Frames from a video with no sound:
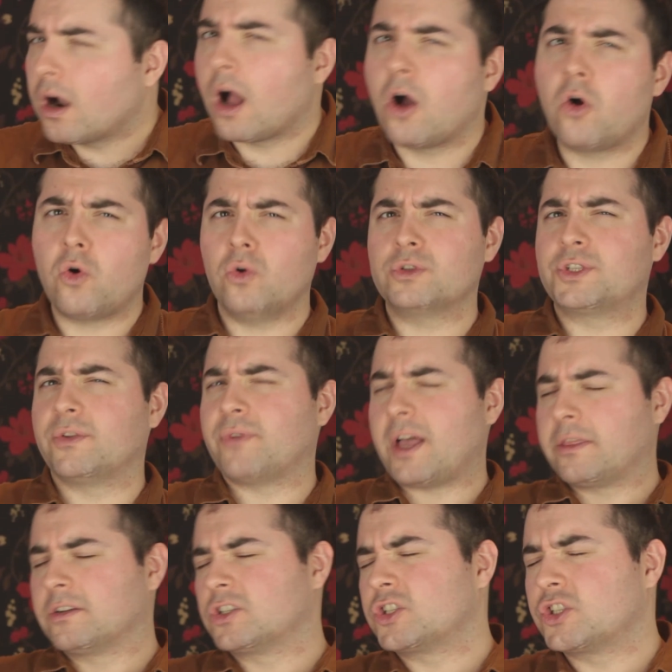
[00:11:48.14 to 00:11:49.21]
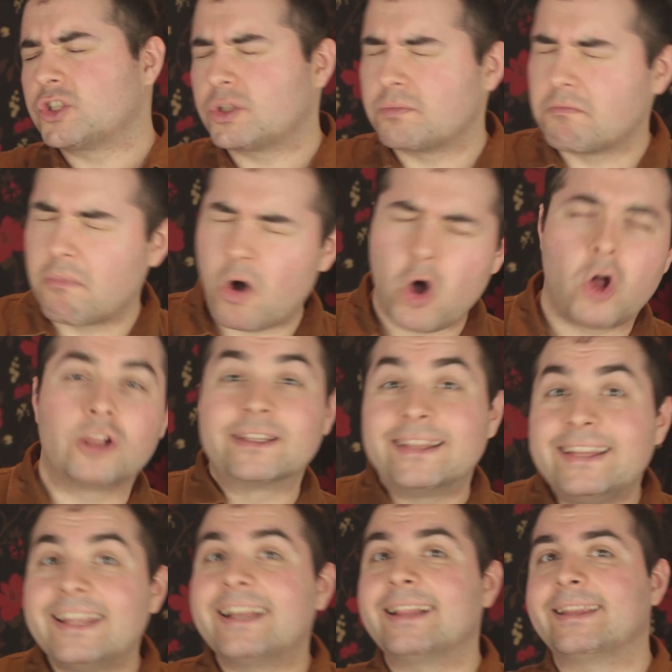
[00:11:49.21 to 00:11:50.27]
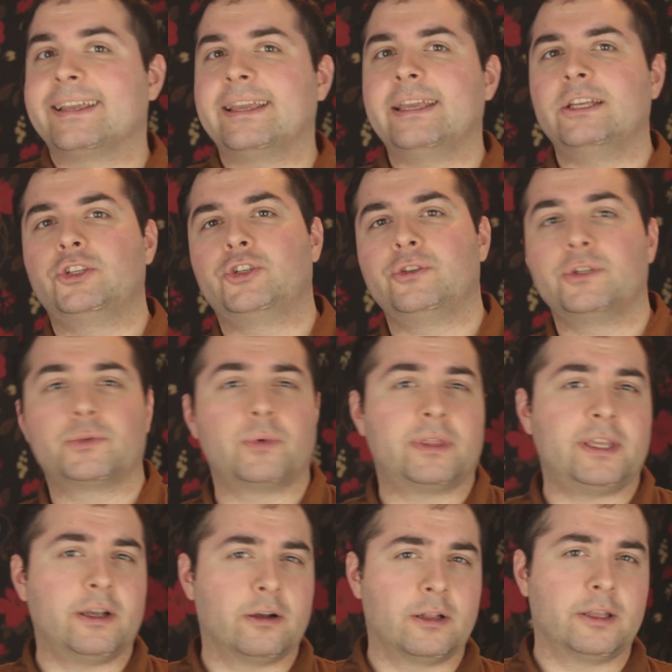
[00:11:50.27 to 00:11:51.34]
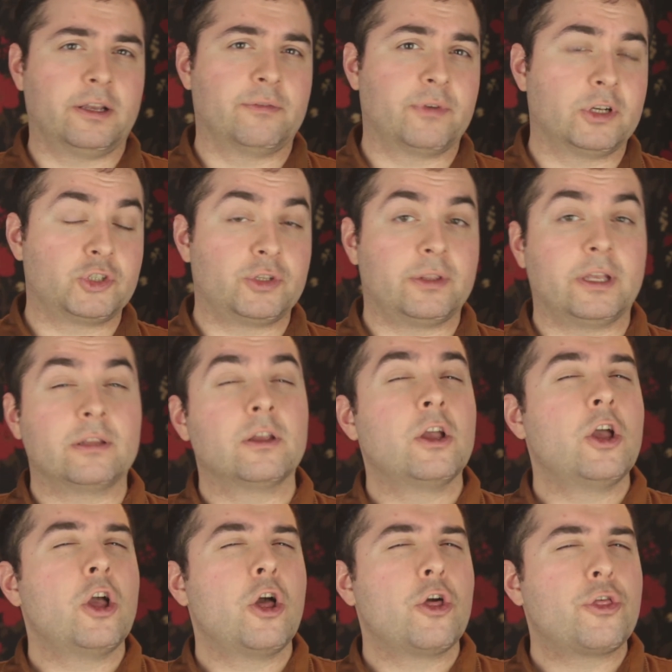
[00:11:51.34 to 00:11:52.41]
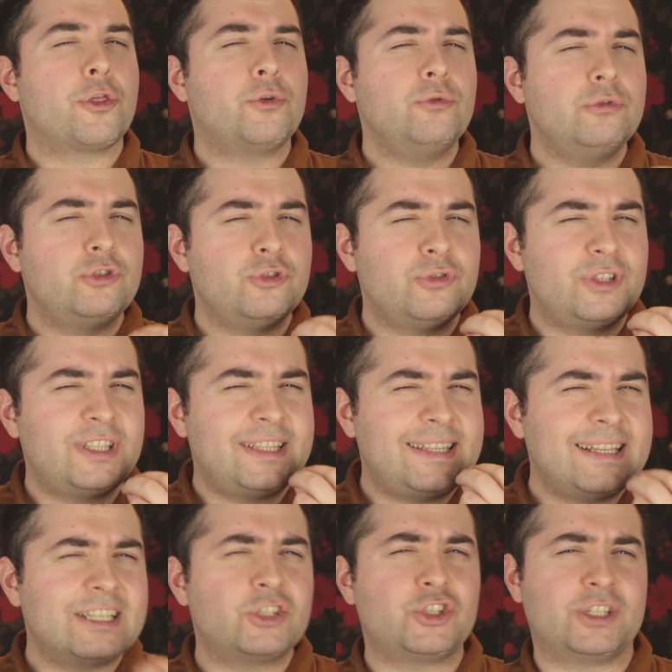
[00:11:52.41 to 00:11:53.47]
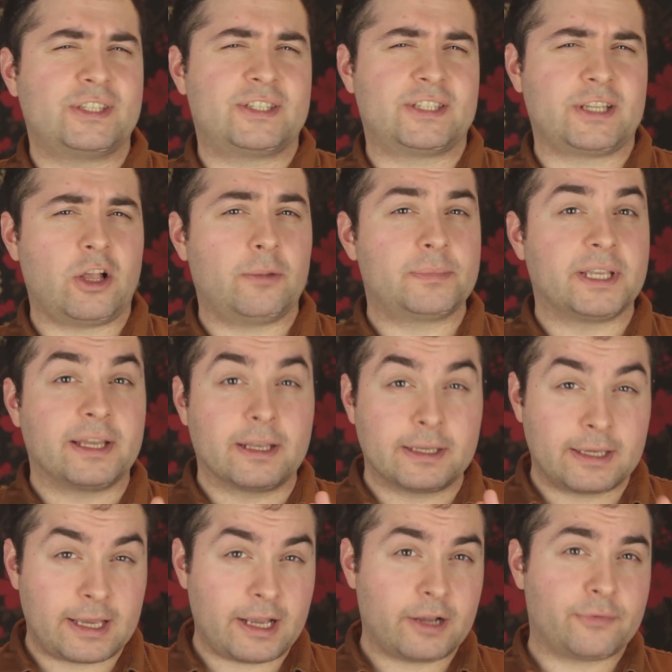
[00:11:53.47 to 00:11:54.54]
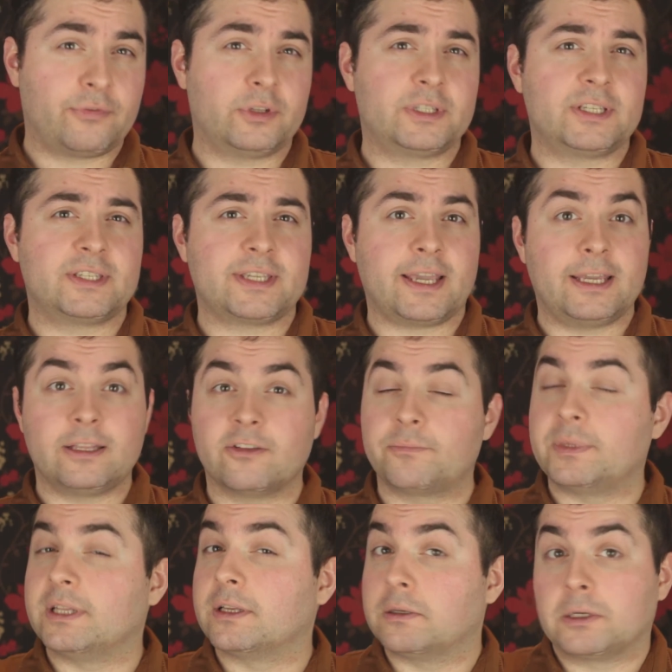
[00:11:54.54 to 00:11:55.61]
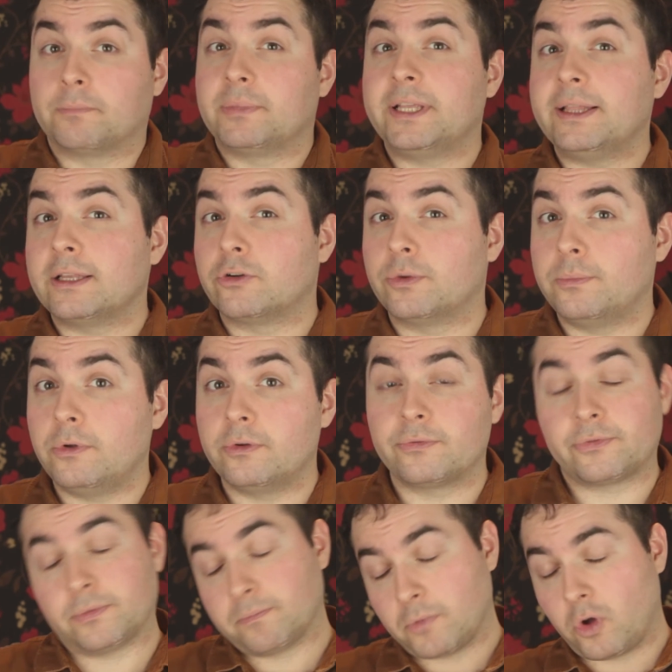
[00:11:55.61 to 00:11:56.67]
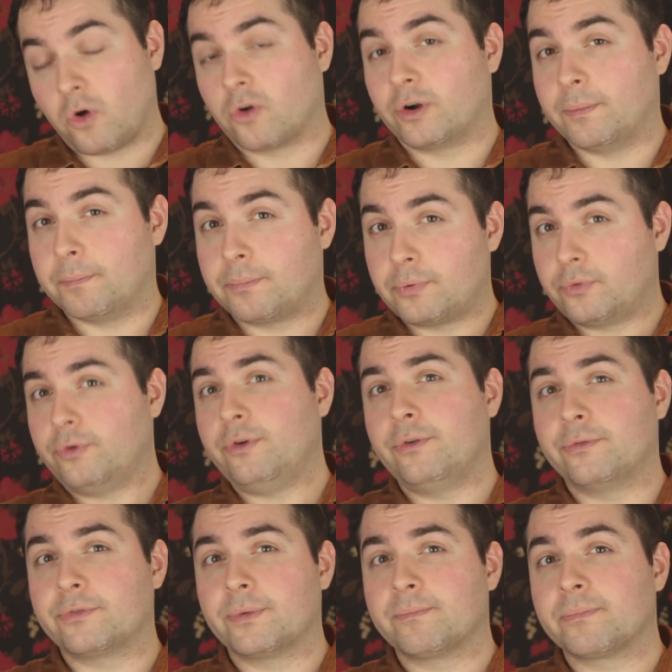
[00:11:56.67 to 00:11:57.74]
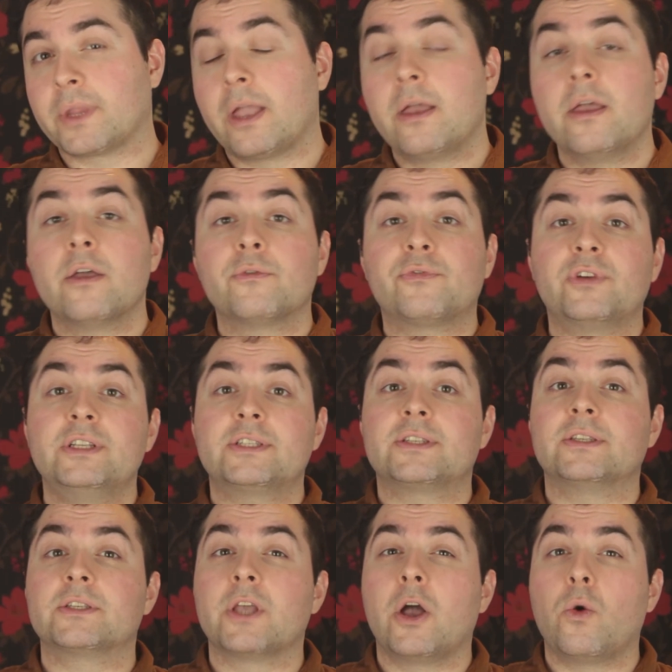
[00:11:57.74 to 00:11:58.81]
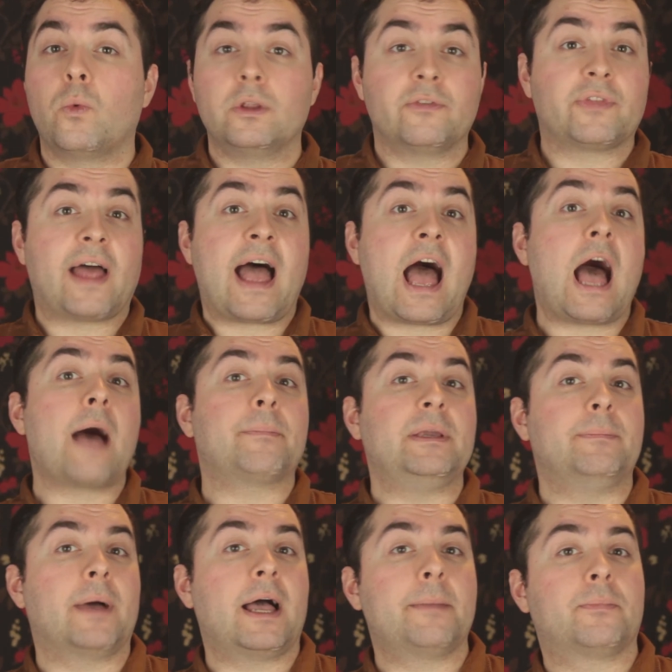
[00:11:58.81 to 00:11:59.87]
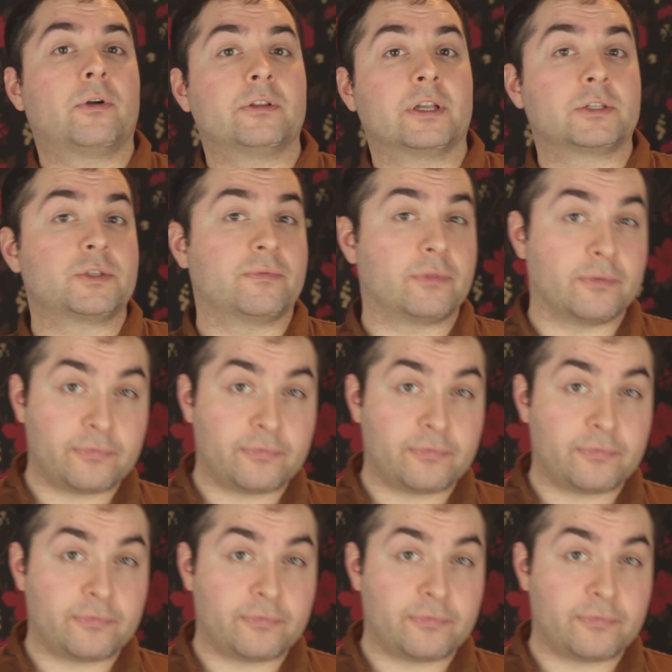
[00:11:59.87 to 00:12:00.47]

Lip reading: a host of other small niggling issues with the earlier version that, through judicious sculpting and careful design, have been completely removed or improved. For instance, one of the happy byproducts of the